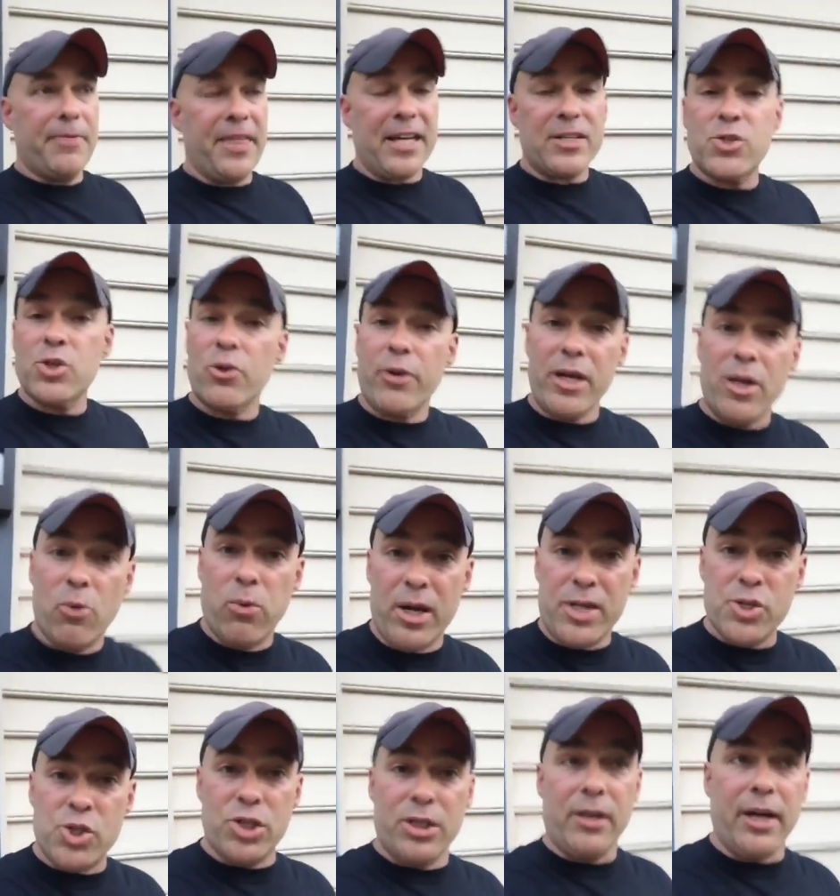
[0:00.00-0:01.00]
That's a great
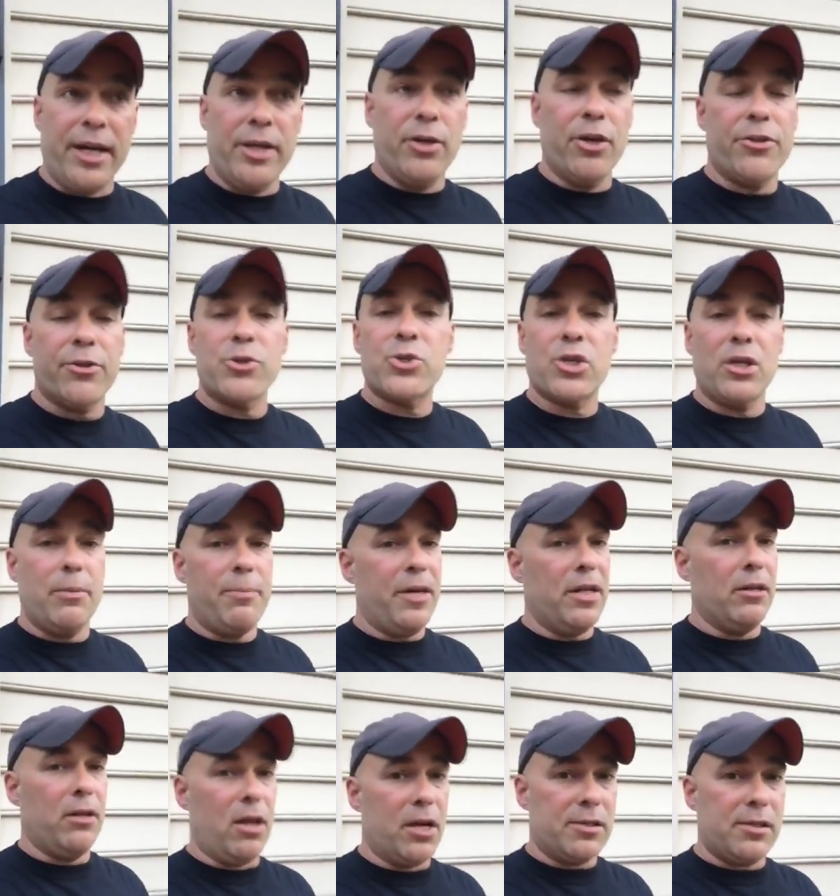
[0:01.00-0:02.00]
question. I know there's going to
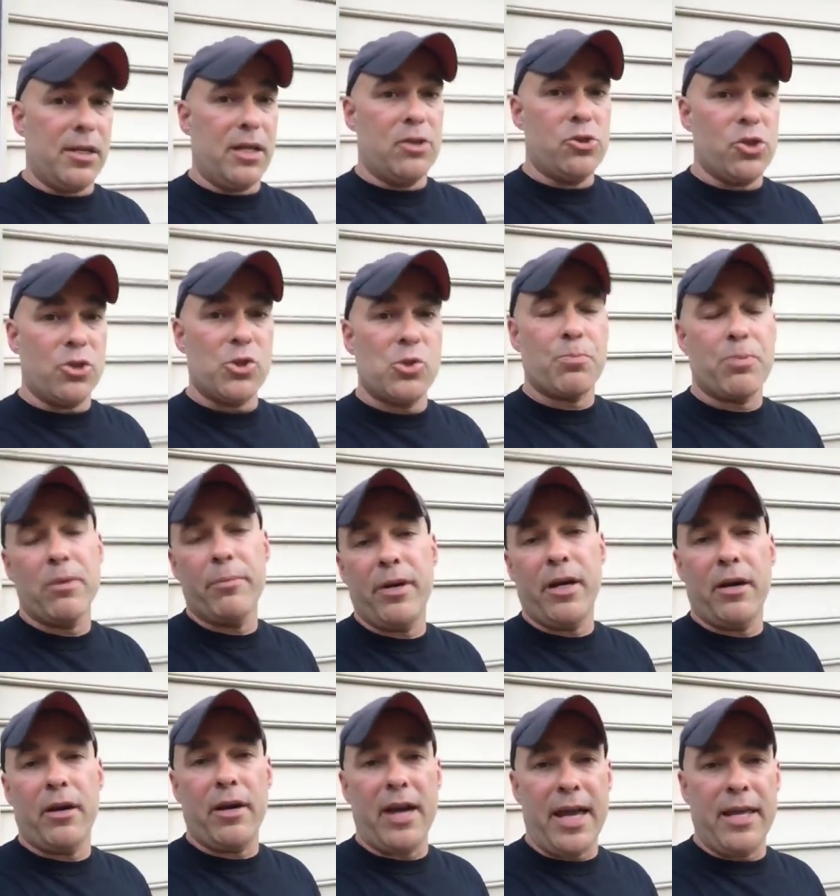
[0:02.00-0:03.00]
be a Los Angeles
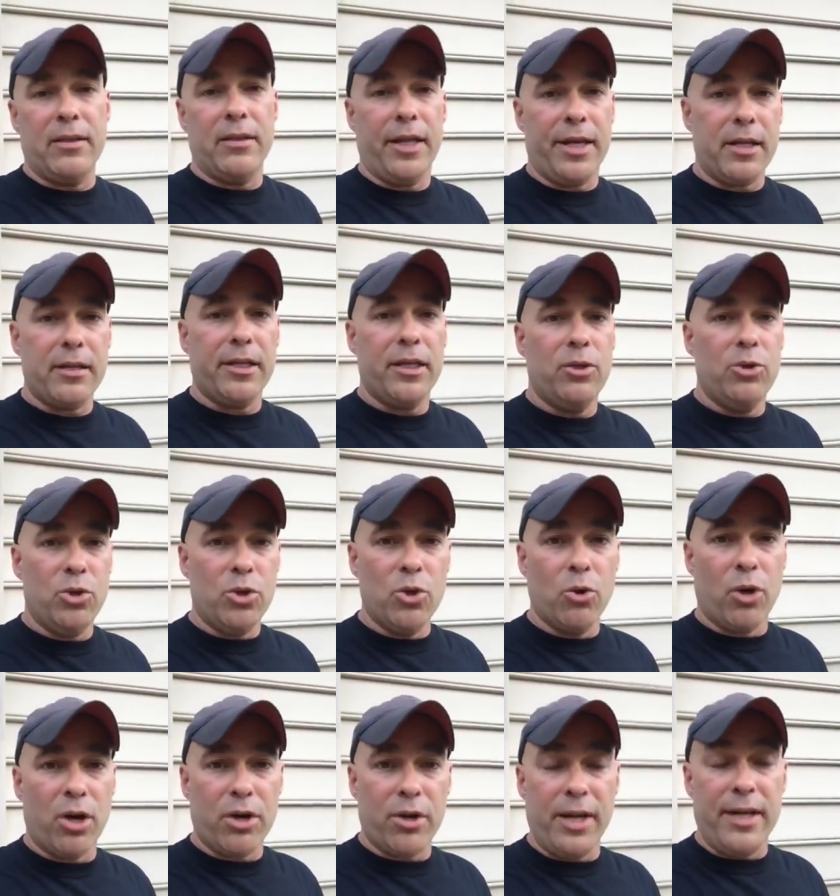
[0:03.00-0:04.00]
premiere and likely a New
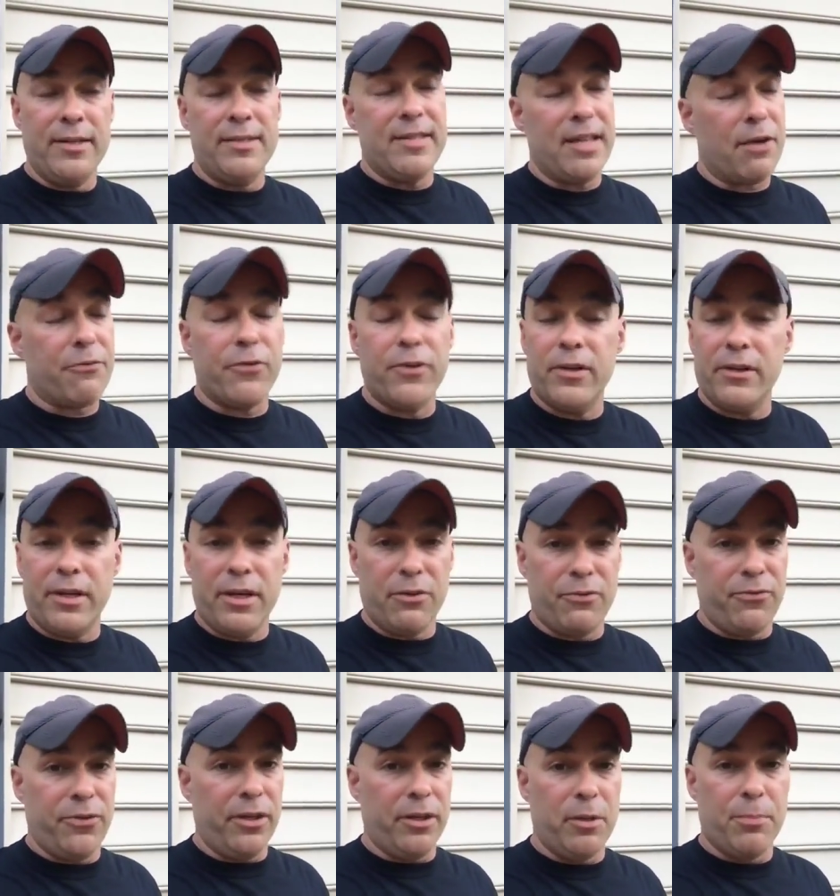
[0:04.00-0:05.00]
York and definitely
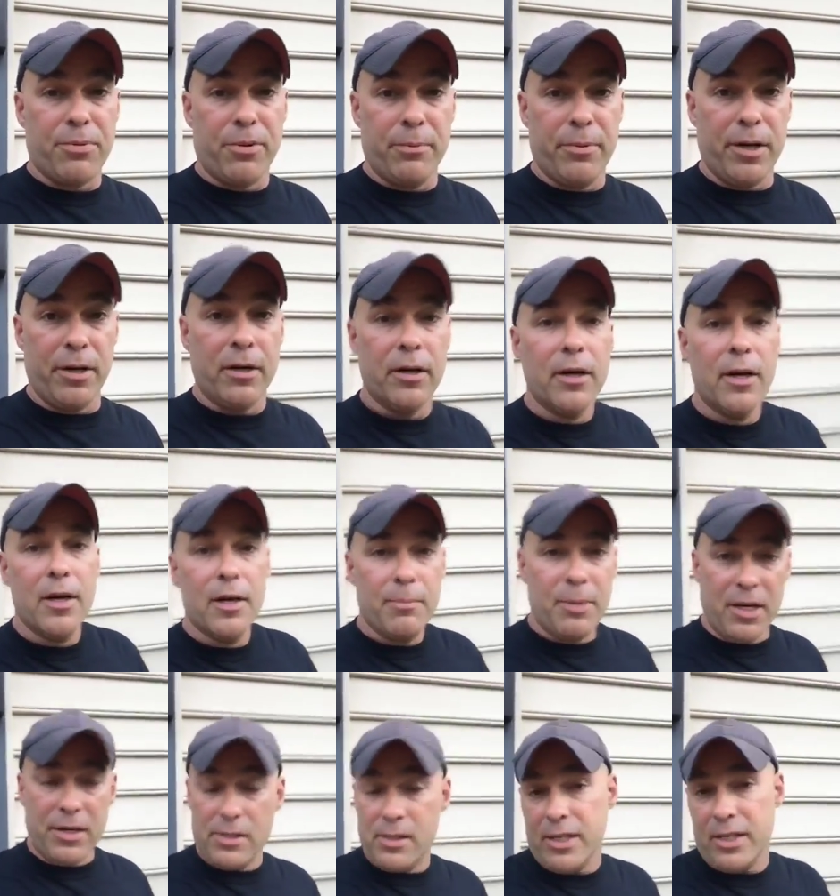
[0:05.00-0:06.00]
a Philly premiere
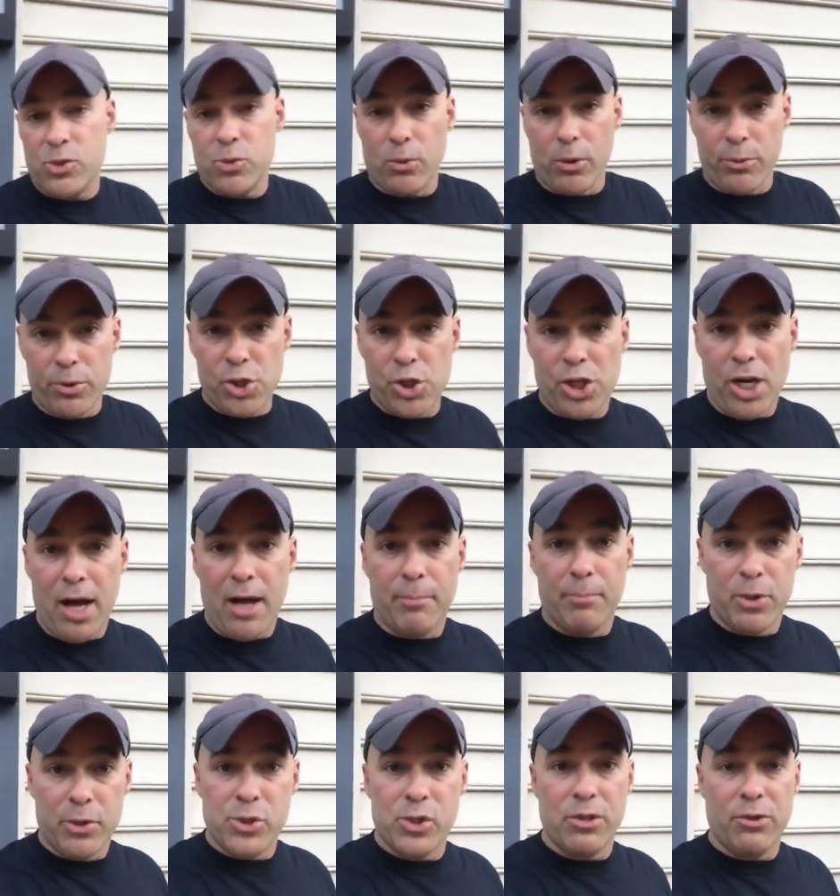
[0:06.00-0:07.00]
because that's where we
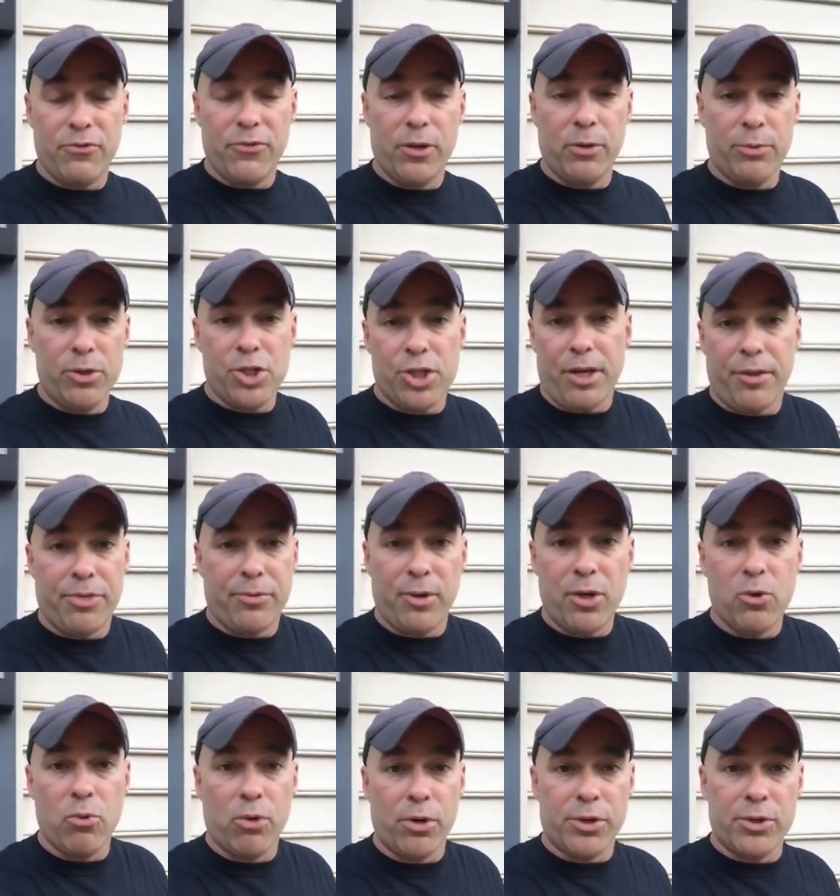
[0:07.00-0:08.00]
shot most of the film. We shot
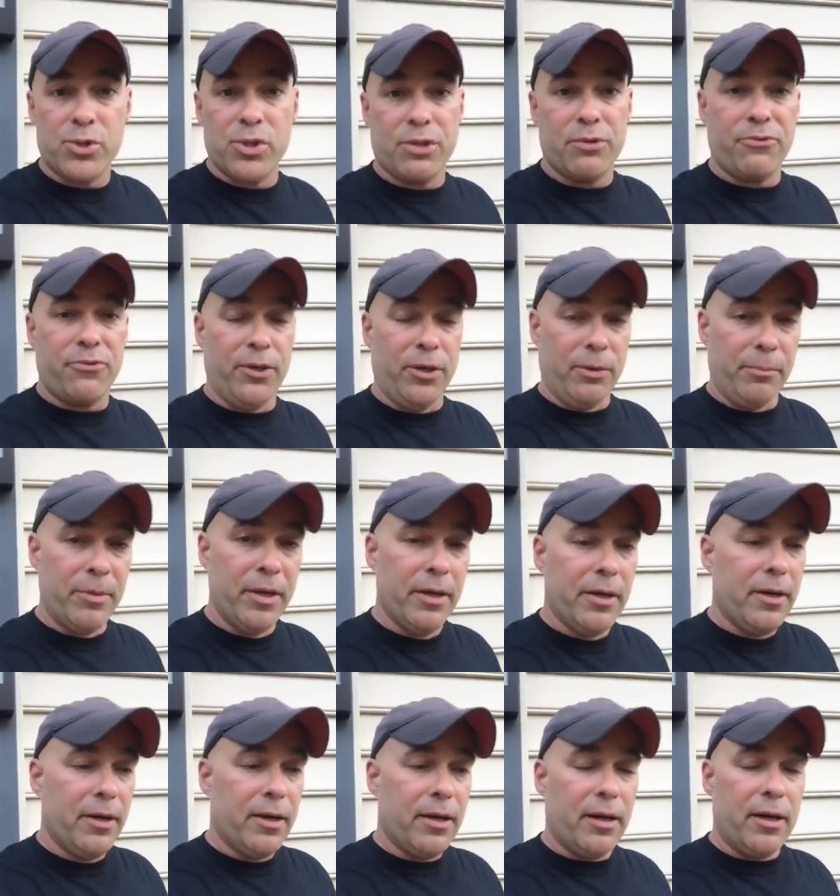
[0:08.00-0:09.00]
3/4 of the film
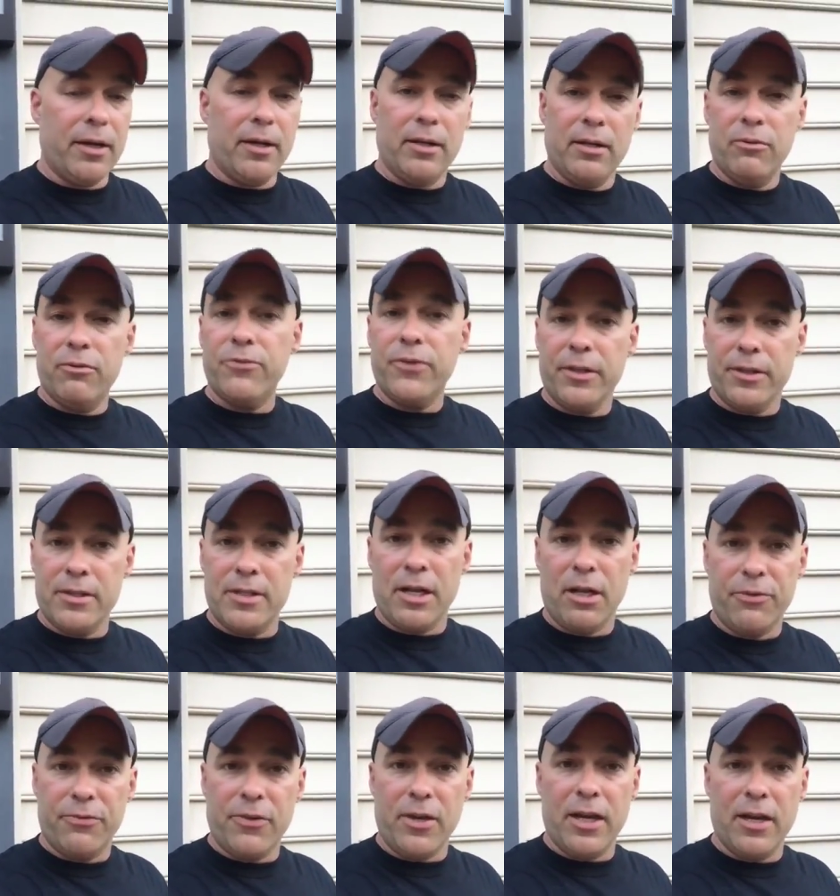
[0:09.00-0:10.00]
in
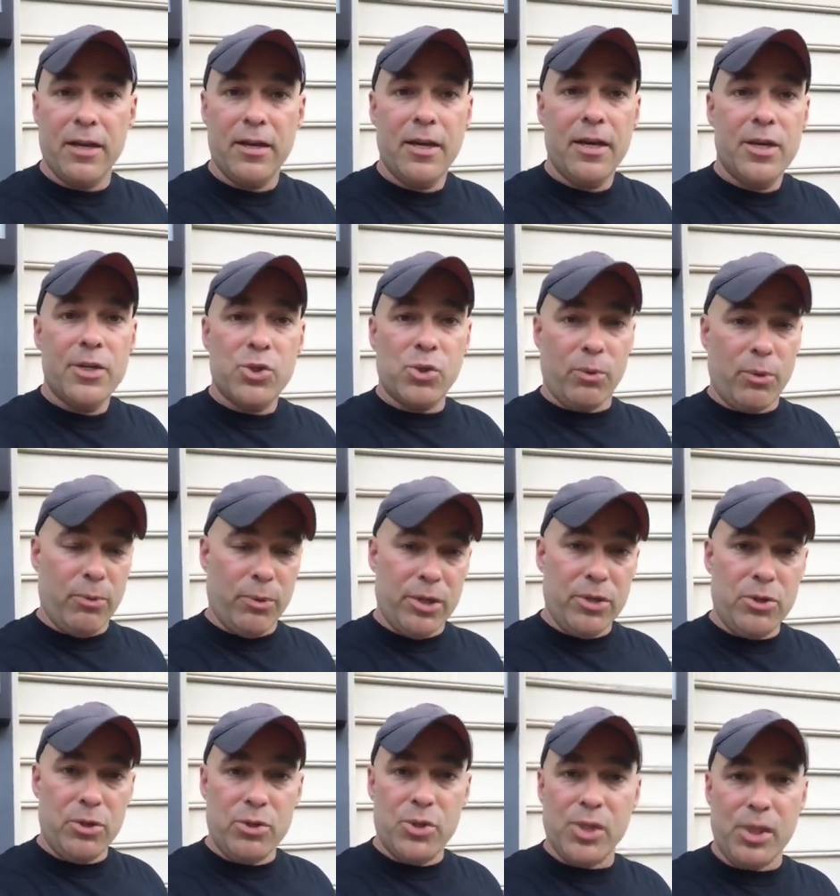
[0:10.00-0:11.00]
Philadelphia. So we
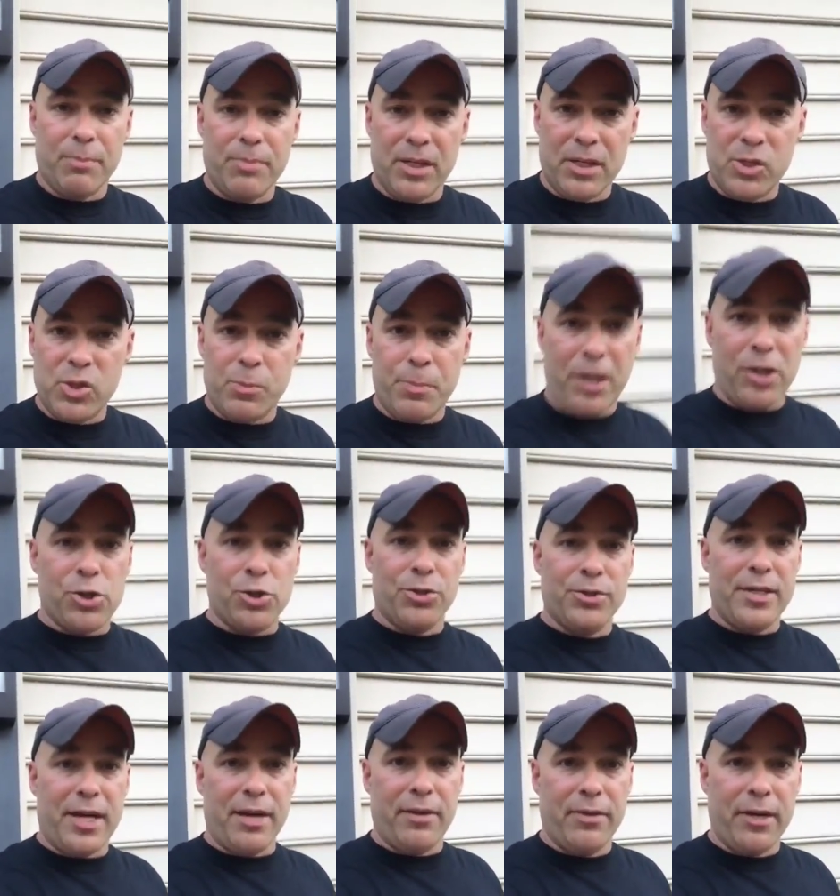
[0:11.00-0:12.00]
want to do something
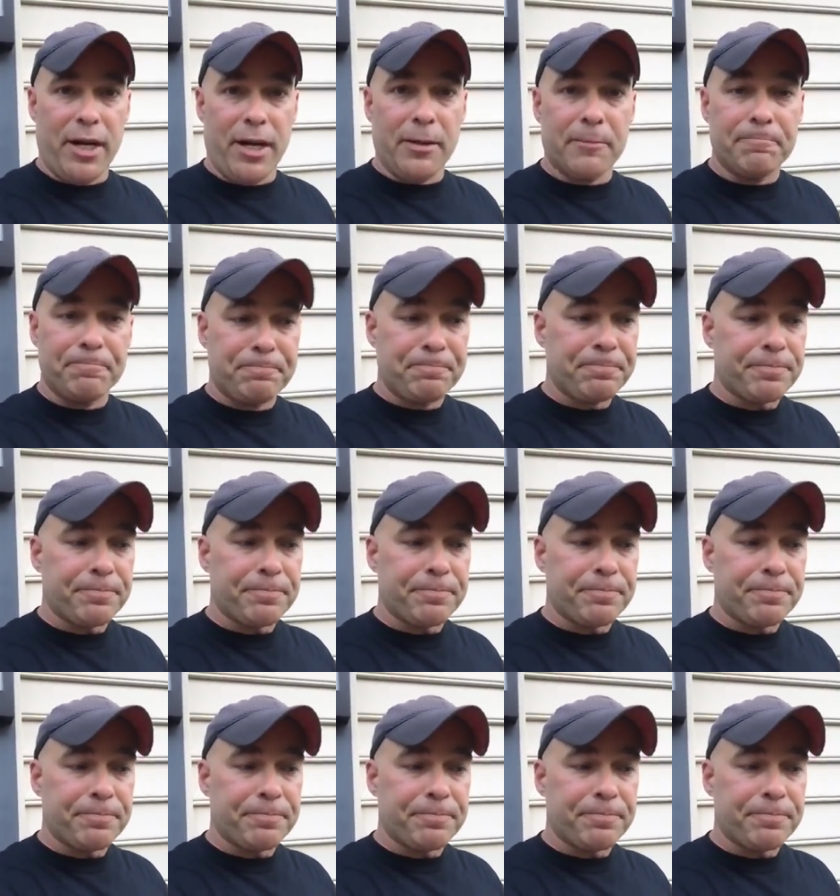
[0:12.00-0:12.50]
special down there.